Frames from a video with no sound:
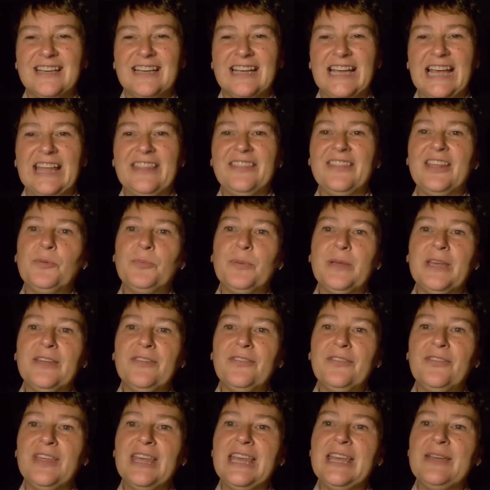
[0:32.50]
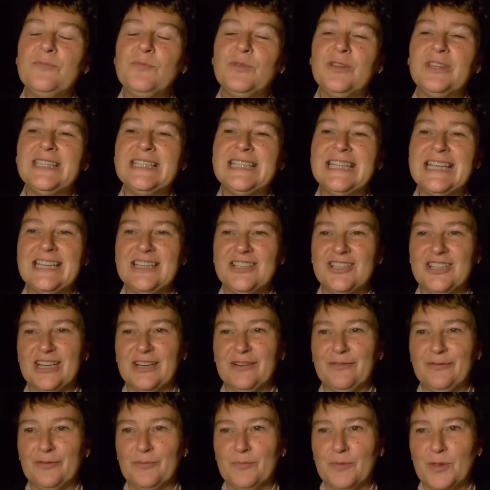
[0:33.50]
and there'll be a theme with
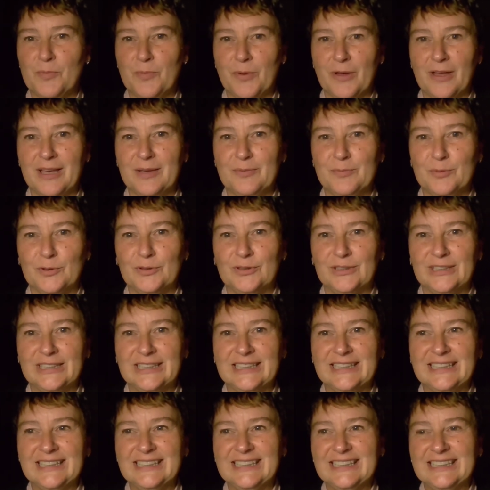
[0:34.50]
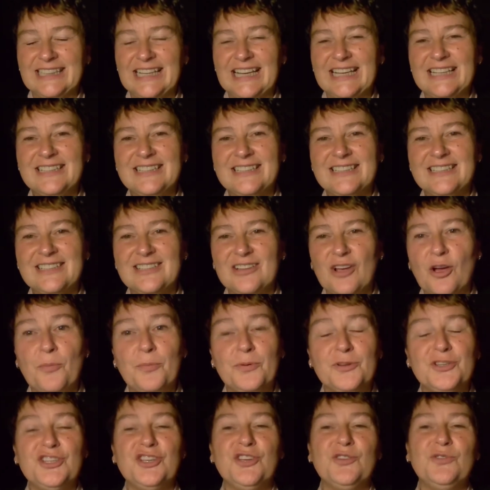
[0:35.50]
teaching from the Bible and
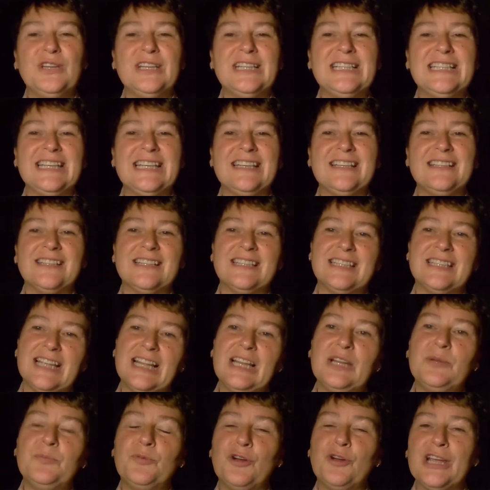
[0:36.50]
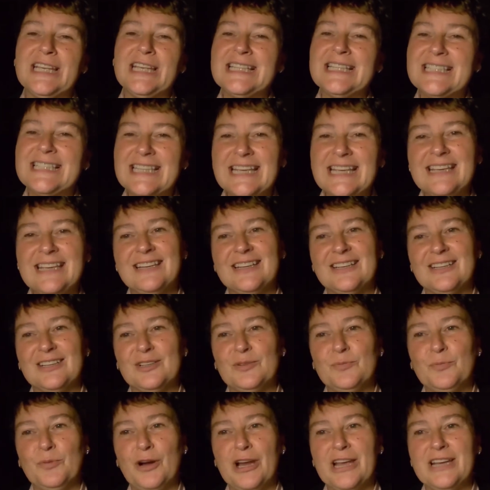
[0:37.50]
opportunity to celebrate, sing,
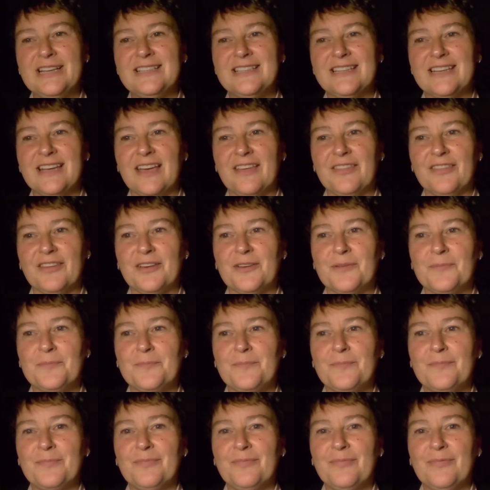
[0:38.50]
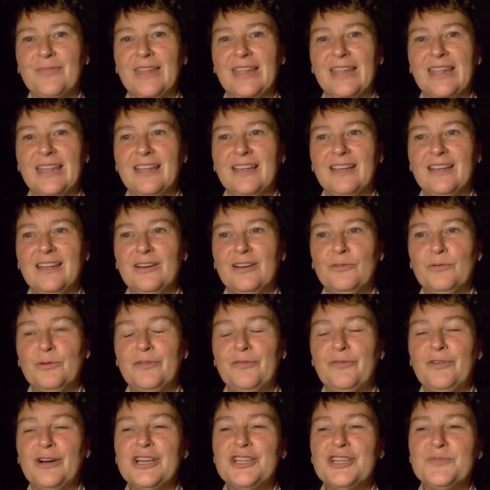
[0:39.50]
and pray together.
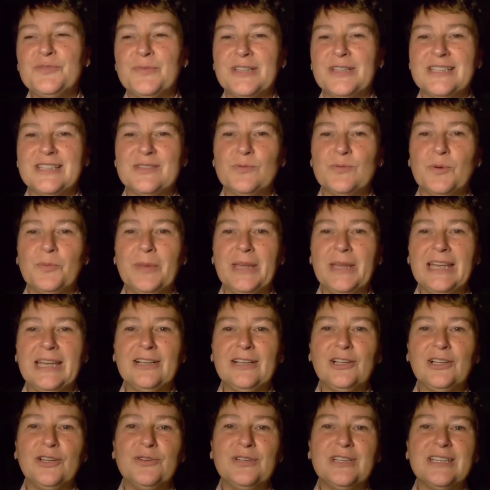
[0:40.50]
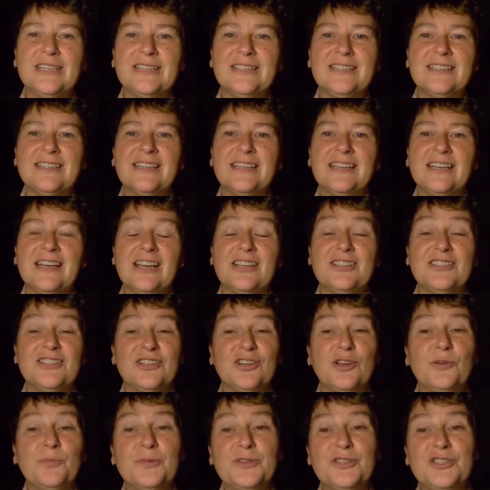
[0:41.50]
Refreshments will be included at
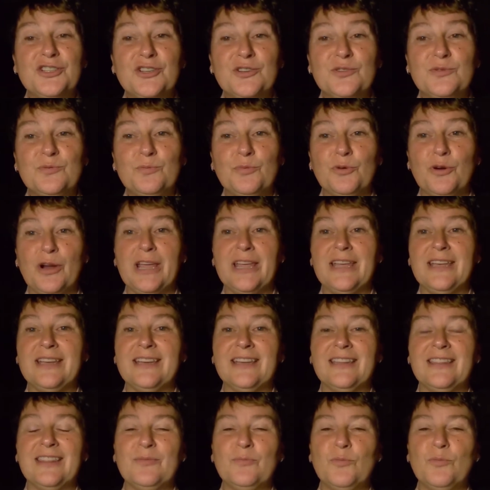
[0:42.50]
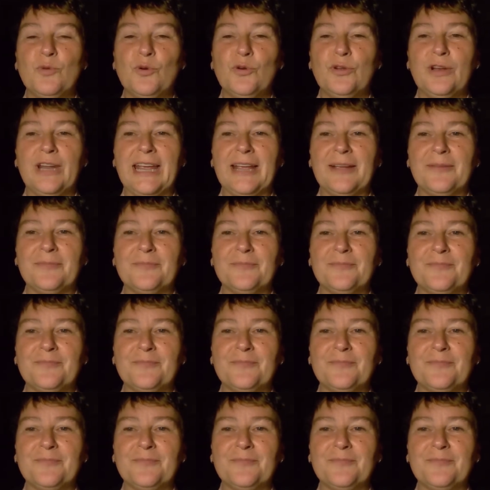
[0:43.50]
an opportune break in the morning.